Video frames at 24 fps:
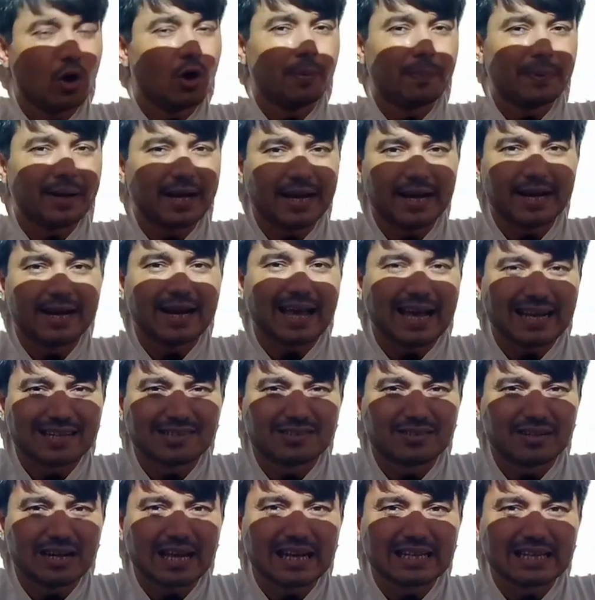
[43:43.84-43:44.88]
Hope
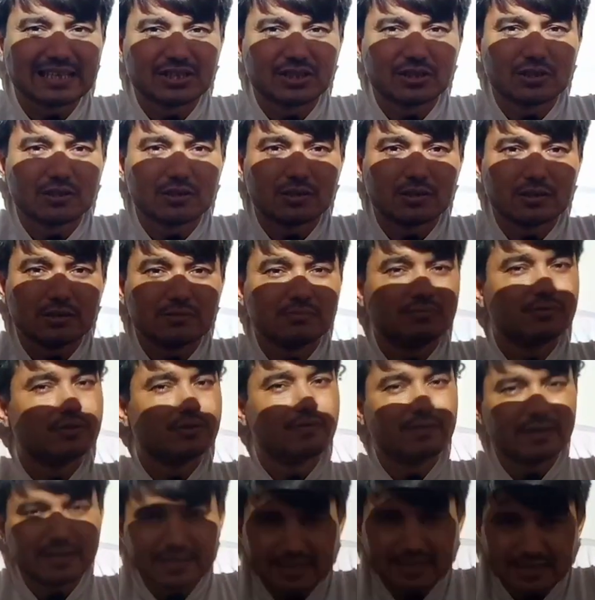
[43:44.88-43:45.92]
in next
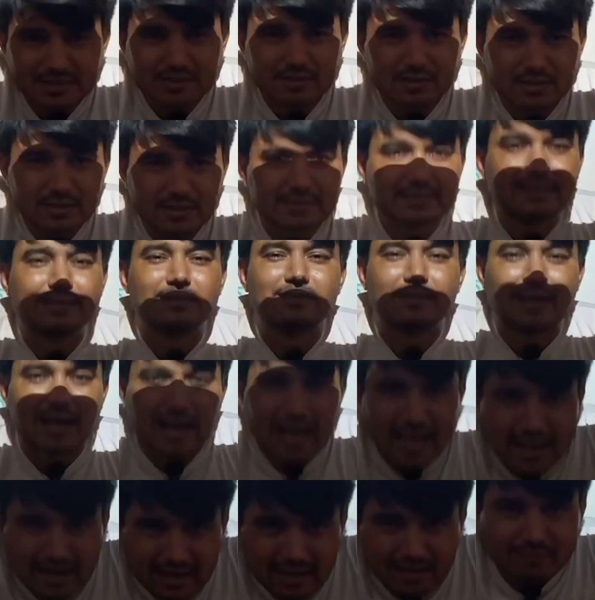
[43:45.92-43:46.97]
lecture we will discuss
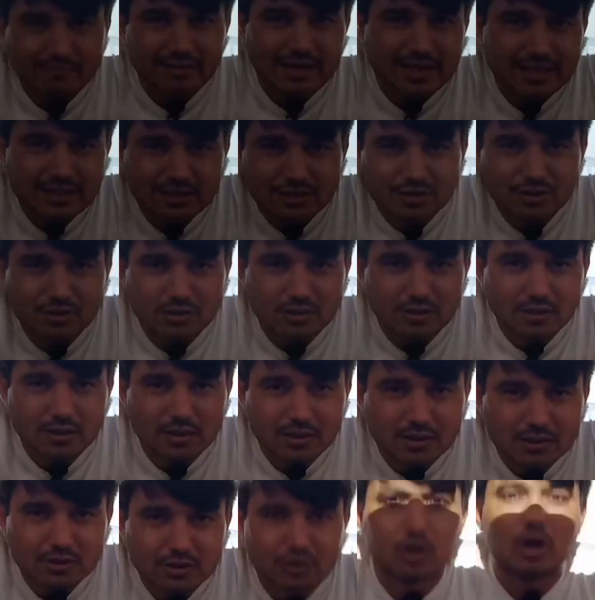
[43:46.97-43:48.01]
scalar
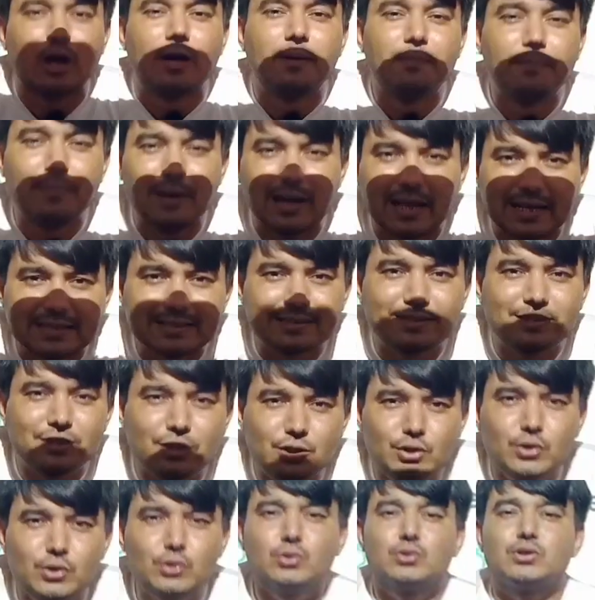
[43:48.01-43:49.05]
vector. God
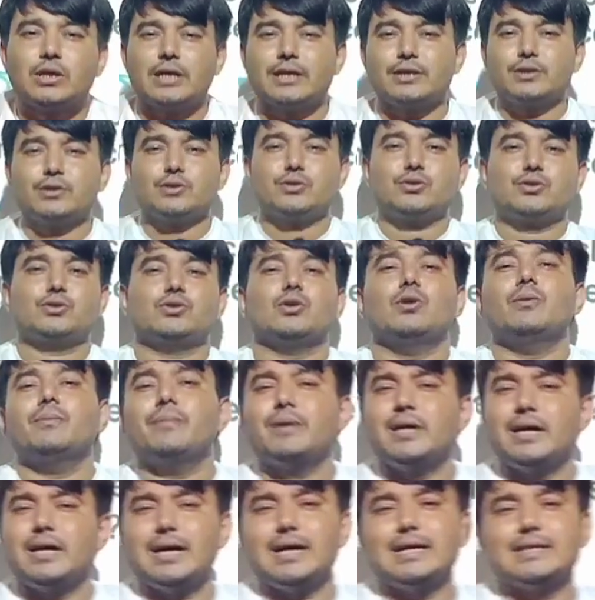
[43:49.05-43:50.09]
bless you. Thank you
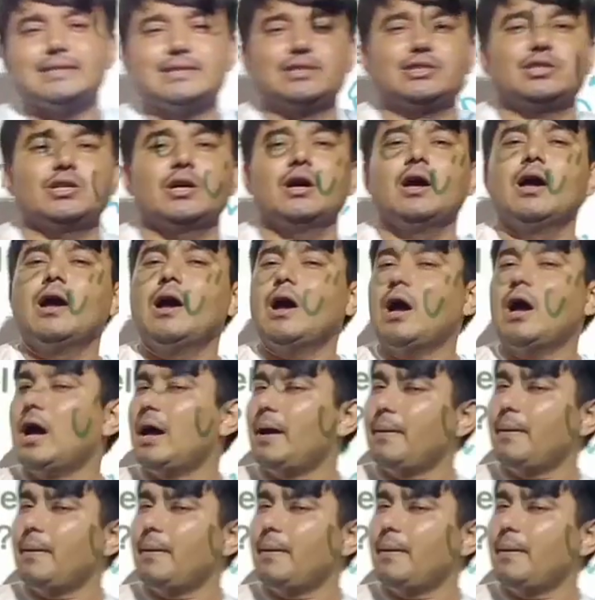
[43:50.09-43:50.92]
so much.